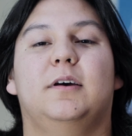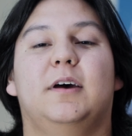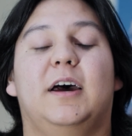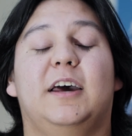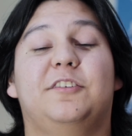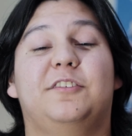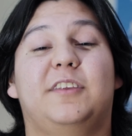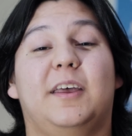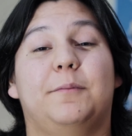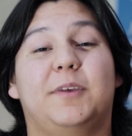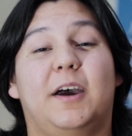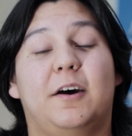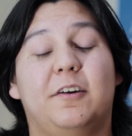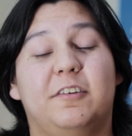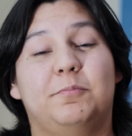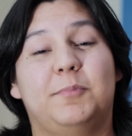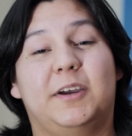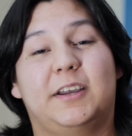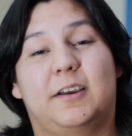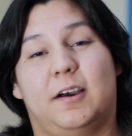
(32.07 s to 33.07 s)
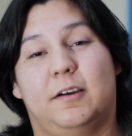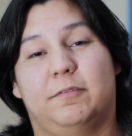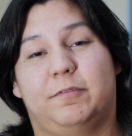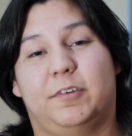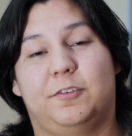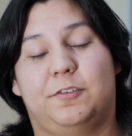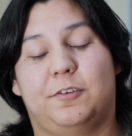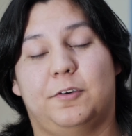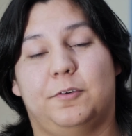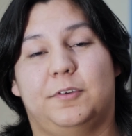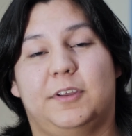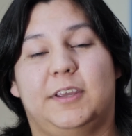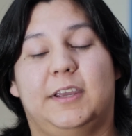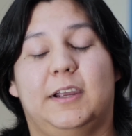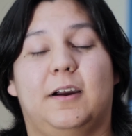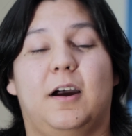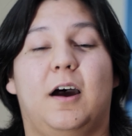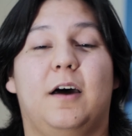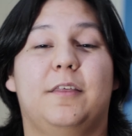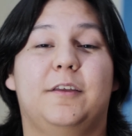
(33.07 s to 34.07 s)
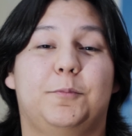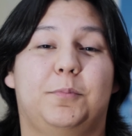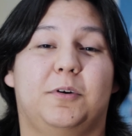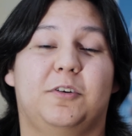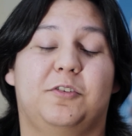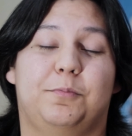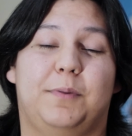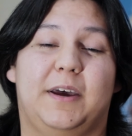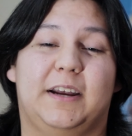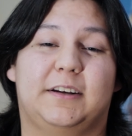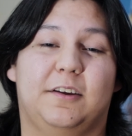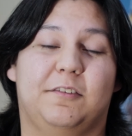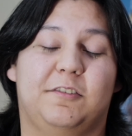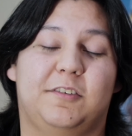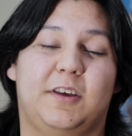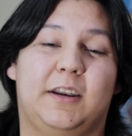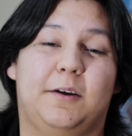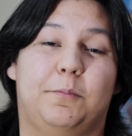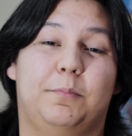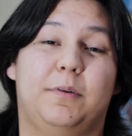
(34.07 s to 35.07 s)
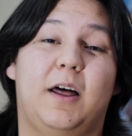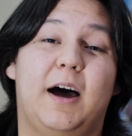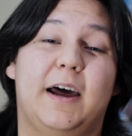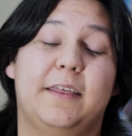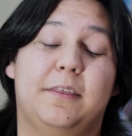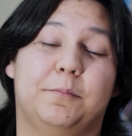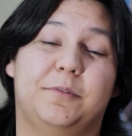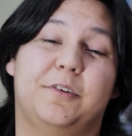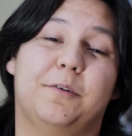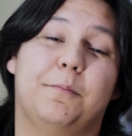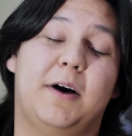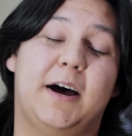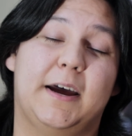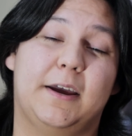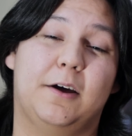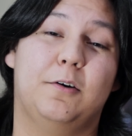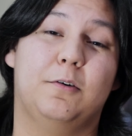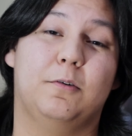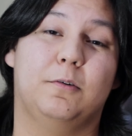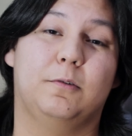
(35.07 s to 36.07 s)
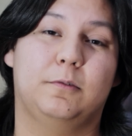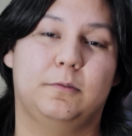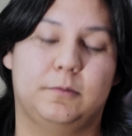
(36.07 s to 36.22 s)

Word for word: I stepped out of my comfort zone to hear other perspectives and apply them to my own.